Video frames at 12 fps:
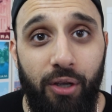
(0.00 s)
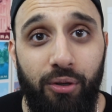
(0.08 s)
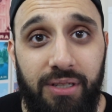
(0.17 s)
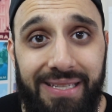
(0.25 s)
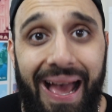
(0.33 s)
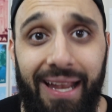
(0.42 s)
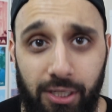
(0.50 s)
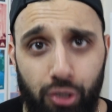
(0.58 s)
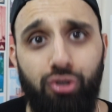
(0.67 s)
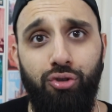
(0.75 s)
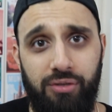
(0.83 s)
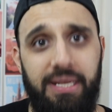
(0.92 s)
good dad.
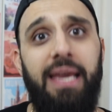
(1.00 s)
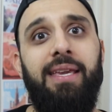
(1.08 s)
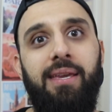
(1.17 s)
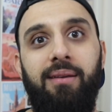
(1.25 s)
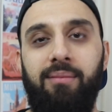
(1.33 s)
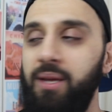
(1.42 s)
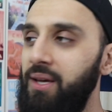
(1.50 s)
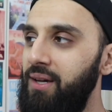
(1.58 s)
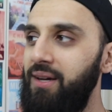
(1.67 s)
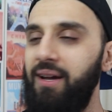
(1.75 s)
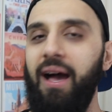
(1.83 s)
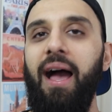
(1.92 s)
You should take him.
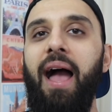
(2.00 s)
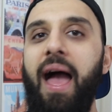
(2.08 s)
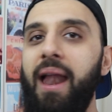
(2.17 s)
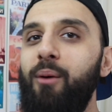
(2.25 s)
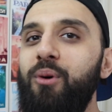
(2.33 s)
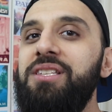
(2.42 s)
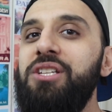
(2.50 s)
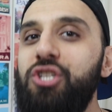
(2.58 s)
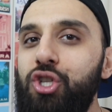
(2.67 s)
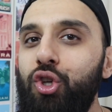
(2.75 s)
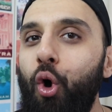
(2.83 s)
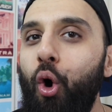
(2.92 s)
And I wasn't
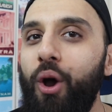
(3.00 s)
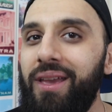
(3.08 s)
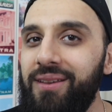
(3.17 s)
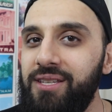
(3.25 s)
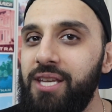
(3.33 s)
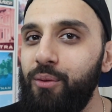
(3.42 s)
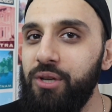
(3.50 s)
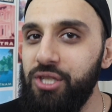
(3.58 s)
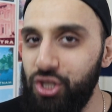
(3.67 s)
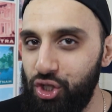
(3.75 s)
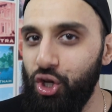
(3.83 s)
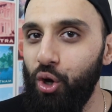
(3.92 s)
sure if she
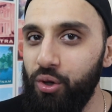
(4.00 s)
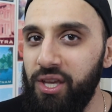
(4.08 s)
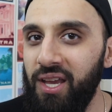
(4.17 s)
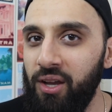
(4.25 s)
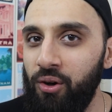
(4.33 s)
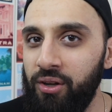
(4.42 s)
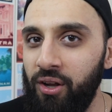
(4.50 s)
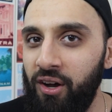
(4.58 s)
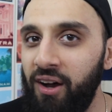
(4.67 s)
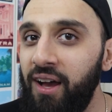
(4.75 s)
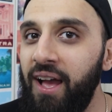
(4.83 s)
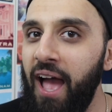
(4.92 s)
was joking or
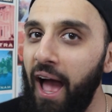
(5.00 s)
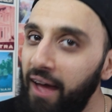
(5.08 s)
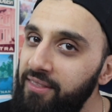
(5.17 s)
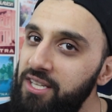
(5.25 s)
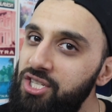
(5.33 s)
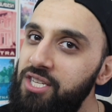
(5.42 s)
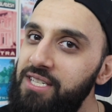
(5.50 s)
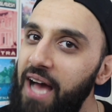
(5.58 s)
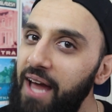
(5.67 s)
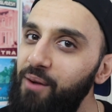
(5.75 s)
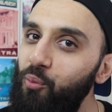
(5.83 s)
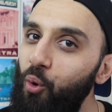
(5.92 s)
not. And then she
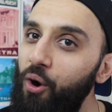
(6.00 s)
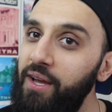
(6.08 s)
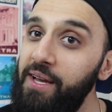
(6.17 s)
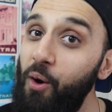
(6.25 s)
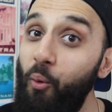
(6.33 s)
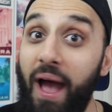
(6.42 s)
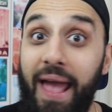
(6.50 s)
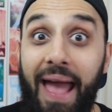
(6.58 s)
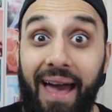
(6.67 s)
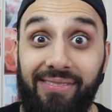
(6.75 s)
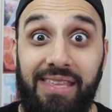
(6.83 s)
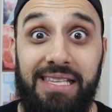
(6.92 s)
started walking away,
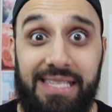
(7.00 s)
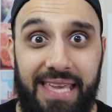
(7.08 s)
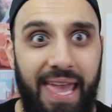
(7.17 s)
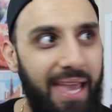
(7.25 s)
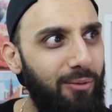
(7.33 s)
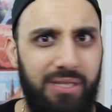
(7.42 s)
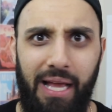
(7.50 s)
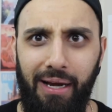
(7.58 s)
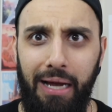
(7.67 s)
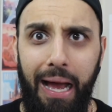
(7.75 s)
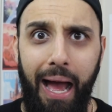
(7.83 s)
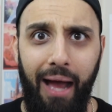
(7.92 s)
and this kid was like,
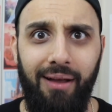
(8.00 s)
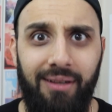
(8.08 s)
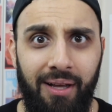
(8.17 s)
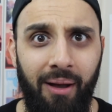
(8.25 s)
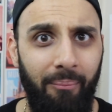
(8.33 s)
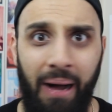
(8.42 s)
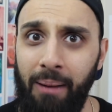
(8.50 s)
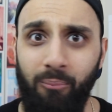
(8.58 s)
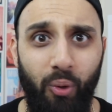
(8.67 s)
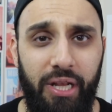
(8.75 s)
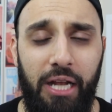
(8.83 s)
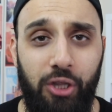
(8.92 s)
ah,
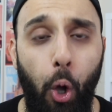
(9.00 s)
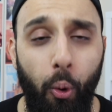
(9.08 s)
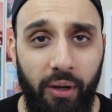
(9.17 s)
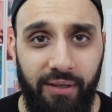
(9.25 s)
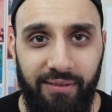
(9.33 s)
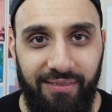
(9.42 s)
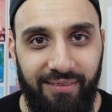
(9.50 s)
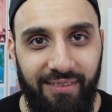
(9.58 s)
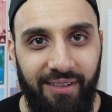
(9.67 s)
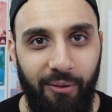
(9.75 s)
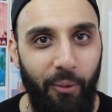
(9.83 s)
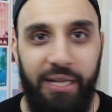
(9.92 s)
Mom, what are you doing?
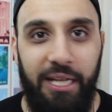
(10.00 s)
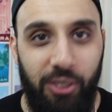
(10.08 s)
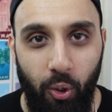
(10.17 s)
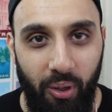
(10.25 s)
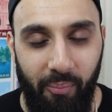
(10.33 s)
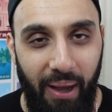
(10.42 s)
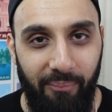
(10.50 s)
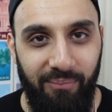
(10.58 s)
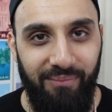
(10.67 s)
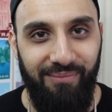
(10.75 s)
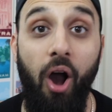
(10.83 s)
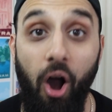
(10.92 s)
What are you doing,
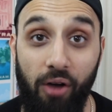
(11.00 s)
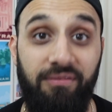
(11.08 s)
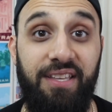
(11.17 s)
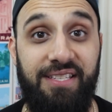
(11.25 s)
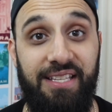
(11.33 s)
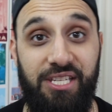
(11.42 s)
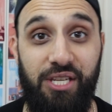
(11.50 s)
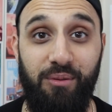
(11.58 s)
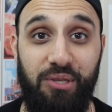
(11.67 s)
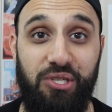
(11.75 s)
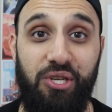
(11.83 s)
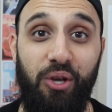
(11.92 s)
Mom? Obviously, she
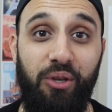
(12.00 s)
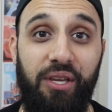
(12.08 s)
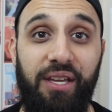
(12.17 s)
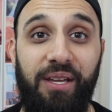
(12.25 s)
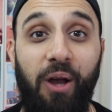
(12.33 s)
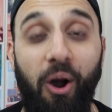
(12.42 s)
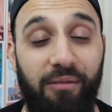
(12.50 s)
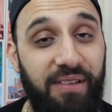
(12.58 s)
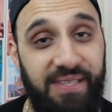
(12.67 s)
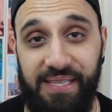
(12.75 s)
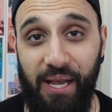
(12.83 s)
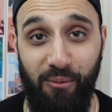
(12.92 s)
was joking.
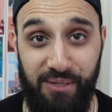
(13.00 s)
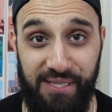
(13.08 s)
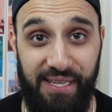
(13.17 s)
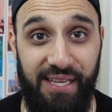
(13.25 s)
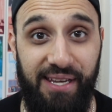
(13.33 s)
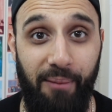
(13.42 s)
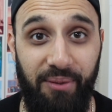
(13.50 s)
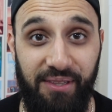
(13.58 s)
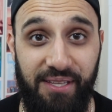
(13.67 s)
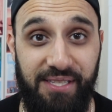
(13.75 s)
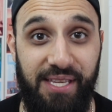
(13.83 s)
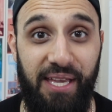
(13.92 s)
Obviously, I wasn't kidnapping
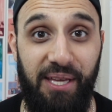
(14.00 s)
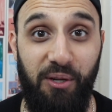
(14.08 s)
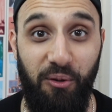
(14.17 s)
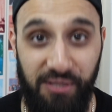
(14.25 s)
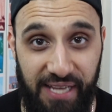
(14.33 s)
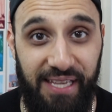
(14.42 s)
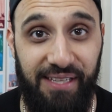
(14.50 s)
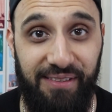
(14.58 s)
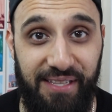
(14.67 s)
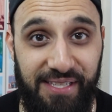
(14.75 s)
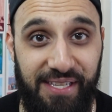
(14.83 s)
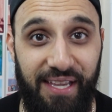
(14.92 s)
this kid or taking
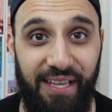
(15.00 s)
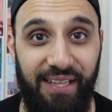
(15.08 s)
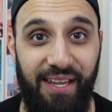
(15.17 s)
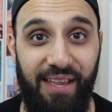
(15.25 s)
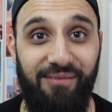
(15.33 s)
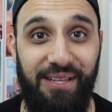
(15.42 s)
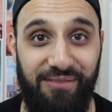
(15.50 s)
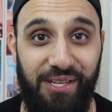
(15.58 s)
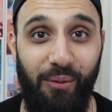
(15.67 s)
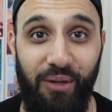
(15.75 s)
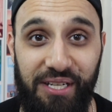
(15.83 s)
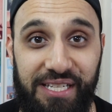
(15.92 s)
this kid, even if
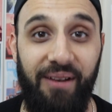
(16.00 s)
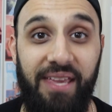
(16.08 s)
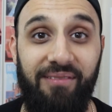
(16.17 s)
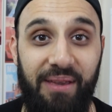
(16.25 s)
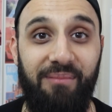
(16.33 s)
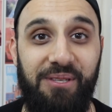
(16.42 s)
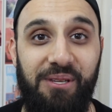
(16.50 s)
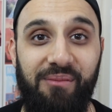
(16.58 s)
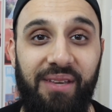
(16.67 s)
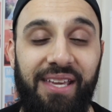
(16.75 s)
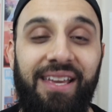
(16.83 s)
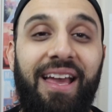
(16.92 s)
she wanted to give him to
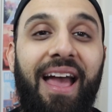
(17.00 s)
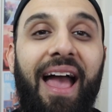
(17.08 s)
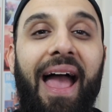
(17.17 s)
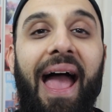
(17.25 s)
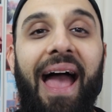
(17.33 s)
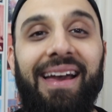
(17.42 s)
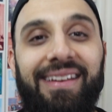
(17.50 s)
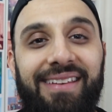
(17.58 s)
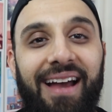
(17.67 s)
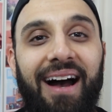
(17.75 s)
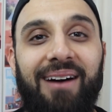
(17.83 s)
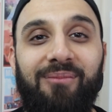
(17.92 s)
me.
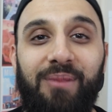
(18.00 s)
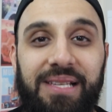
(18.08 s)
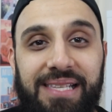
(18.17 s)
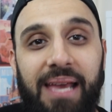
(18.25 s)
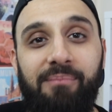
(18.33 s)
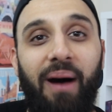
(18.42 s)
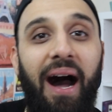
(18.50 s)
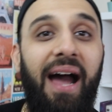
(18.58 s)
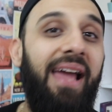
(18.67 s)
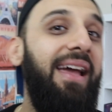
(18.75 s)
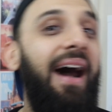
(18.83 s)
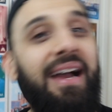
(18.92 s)
And we said
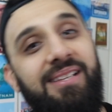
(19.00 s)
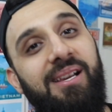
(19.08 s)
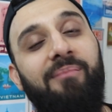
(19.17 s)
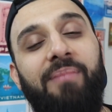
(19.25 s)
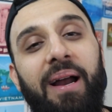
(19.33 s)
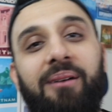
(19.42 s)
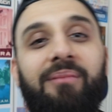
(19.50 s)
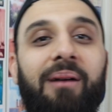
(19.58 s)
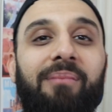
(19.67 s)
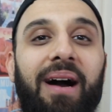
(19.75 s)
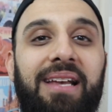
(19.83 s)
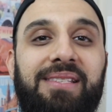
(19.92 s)
bye. I jumped back on my
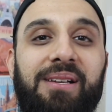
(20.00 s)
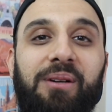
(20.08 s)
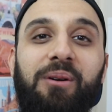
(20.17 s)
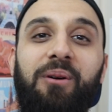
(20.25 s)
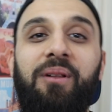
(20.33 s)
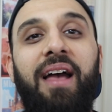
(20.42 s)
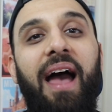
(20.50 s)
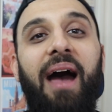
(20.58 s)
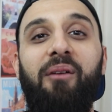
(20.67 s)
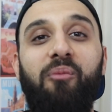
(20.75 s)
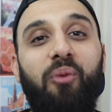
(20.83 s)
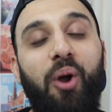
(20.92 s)
bicycle
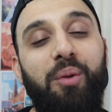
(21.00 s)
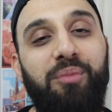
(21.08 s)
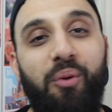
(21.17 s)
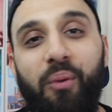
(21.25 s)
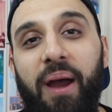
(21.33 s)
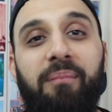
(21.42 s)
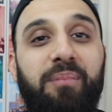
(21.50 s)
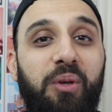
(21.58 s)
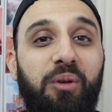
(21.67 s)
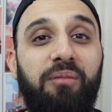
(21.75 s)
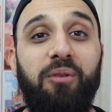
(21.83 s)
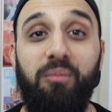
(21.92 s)
and roamed around
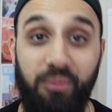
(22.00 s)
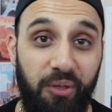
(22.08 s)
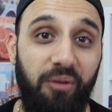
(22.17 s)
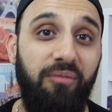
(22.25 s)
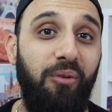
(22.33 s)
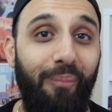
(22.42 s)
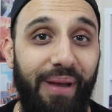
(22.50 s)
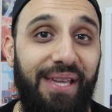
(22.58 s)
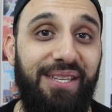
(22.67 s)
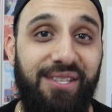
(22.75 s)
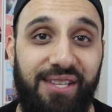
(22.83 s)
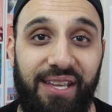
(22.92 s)
beautiful, beautiful
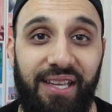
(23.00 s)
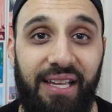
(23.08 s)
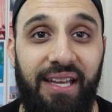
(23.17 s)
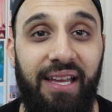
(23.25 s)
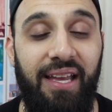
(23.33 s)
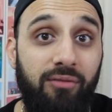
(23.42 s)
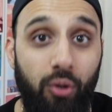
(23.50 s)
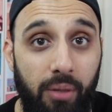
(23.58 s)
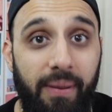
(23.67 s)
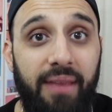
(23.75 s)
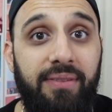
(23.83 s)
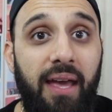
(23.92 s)
Beijing. I thought
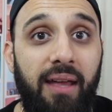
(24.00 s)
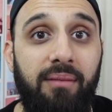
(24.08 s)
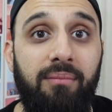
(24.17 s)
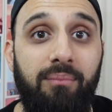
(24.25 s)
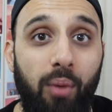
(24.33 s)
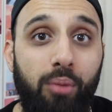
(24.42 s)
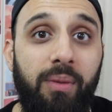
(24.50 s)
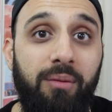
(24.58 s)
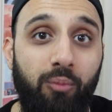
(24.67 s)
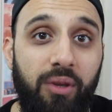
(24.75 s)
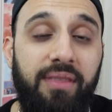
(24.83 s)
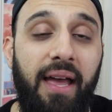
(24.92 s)
about that
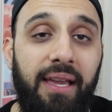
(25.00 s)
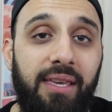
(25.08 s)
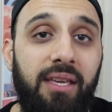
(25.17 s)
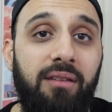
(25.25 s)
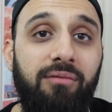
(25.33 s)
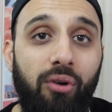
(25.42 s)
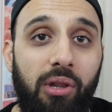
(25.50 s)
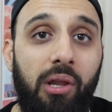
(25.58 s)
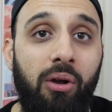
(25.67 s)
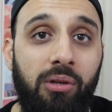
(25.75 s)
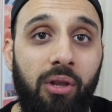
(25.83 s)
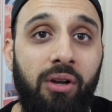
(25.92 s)
moment with that kid for a
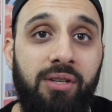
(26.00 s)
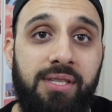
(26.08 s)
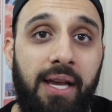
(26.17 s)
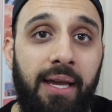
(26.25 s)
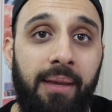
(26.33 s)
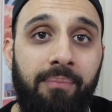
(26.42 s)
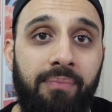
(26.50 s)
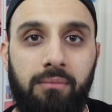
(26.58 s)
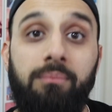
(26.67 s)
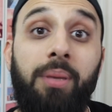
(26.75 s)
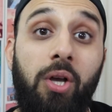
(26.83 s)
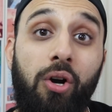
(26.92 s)
long, long time.
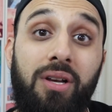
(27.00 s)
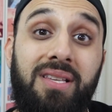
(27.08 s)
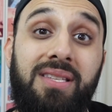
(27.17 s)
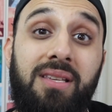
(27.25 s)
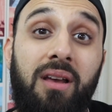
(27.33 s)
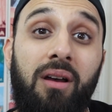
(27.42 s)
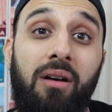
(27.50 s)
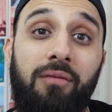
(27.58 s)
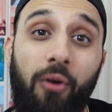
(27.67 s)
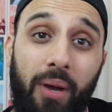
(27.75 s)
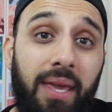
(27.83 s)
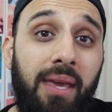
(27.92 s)
Because
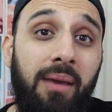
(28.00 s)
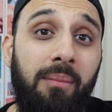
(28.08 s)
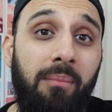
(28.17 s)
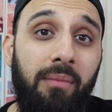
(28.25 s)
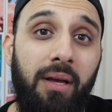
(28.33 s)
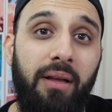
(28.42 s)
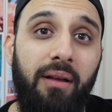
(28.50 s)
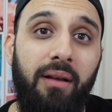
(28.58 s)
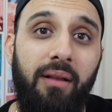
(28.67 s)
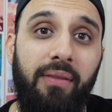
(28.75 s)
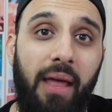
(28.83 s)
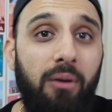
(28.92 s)
for him,
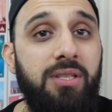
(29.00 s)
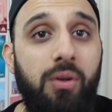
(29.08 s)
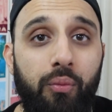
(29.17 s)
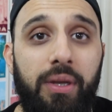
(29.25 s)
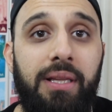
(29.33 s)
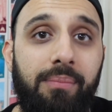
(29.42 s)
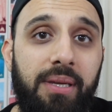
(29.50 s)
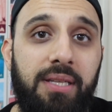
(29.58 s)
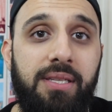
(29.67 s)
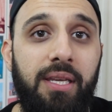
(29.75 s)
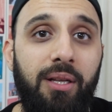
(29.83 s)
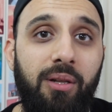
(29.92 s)
that was a really
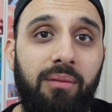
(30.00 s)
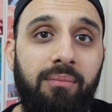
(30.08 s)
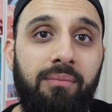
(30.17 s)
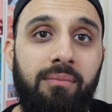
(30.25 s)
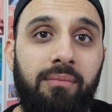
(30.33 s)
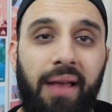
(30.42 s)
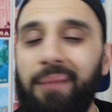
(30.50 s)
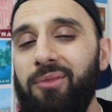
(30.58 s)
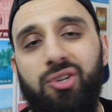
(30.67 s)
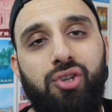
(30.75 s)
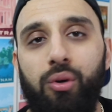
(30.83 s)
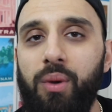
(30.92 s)
big deal. I'm
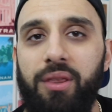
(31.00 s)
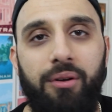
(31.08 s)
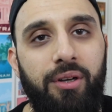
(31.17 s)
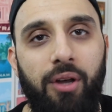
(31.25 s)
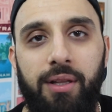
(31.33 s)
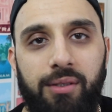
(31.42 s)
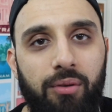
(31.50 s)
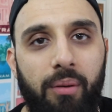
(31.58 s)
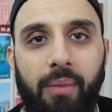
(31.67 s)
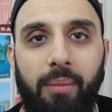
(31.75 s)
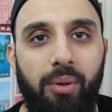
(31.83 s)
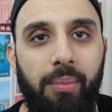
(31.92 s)
not sure whether or not he'll
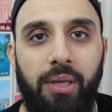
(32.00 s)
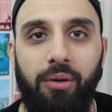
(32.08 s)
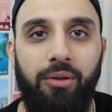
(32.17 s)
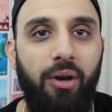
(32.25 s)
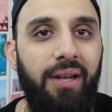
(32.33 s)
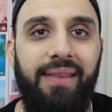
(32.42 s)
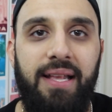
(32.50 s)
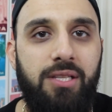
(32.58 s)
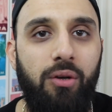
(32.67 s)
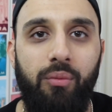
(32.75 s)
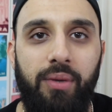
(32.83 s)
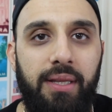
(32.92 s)
remember me or not, and that's
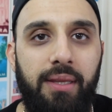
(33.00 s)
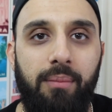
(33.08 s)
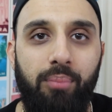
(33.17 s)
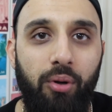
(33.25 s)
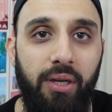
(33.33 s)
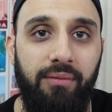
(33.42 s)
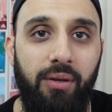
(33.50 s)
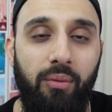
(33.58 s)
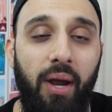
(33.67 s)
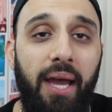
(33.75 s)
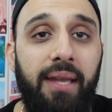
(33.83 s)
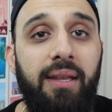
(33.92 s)
not really the point of it,
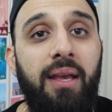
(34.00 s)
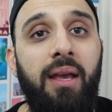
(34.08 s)
right?